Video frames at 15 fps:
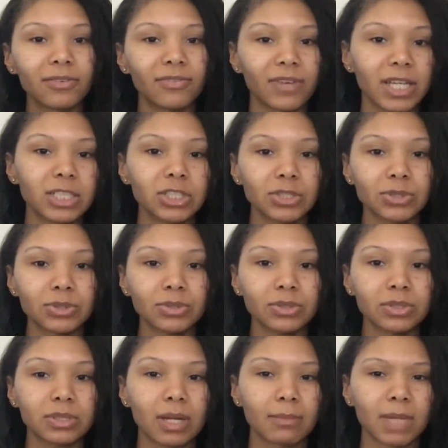facial.
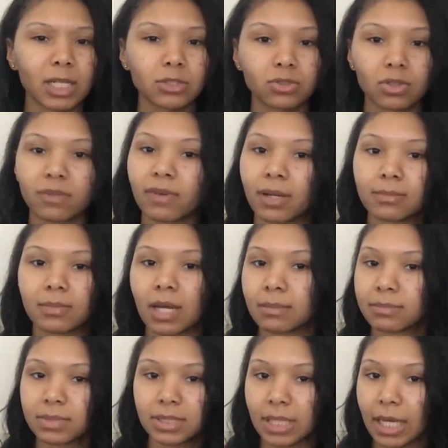I'm not sure if
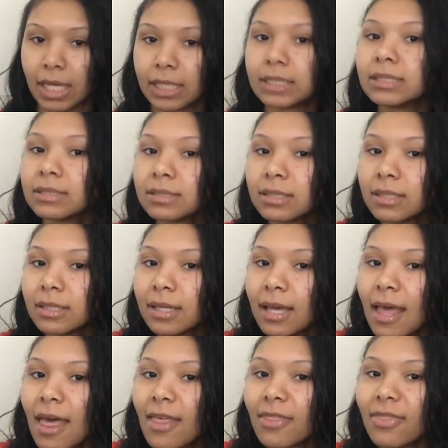I'm saying
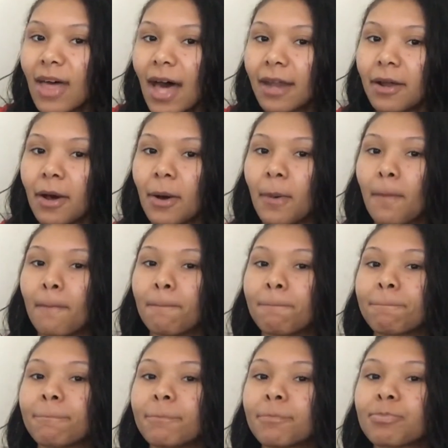that
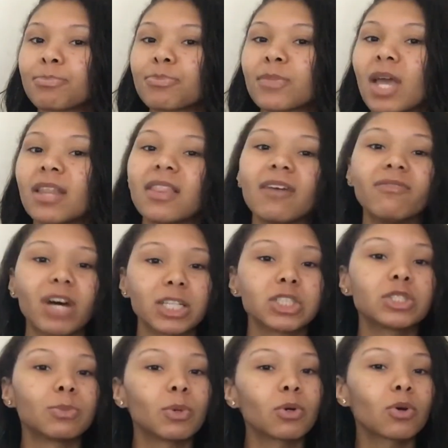that
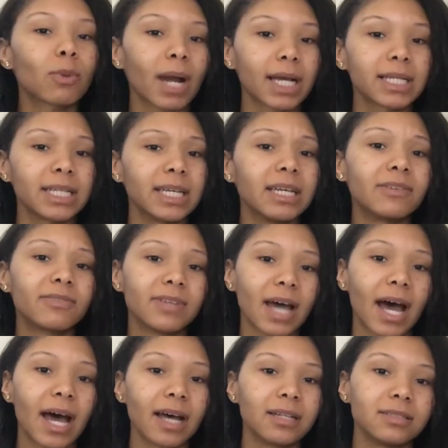vegetable correctly. If
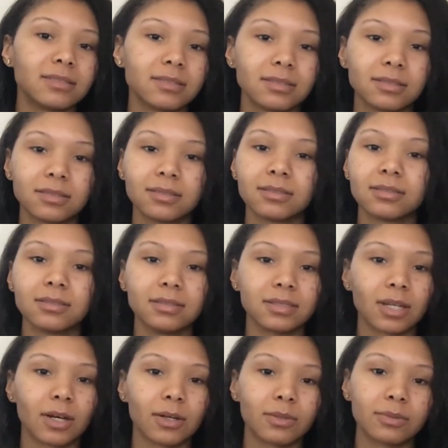not, you
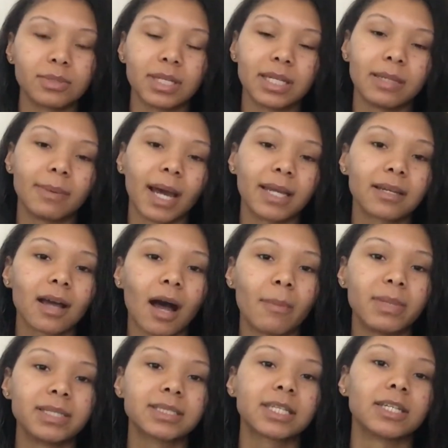know, anybody in the
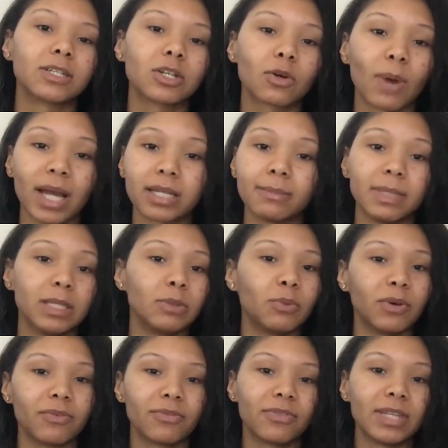comments can correct me
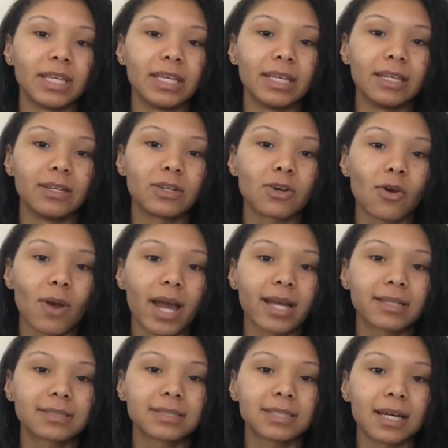with the
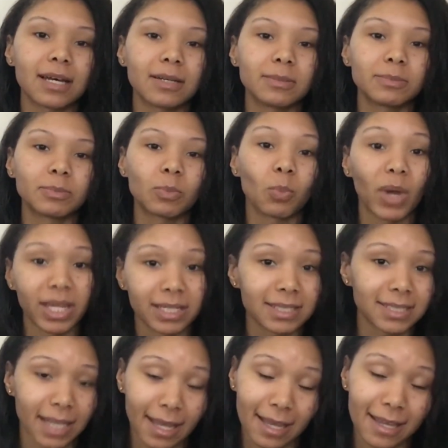correct way to
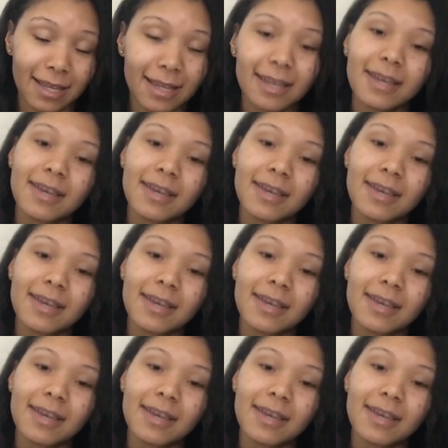say it.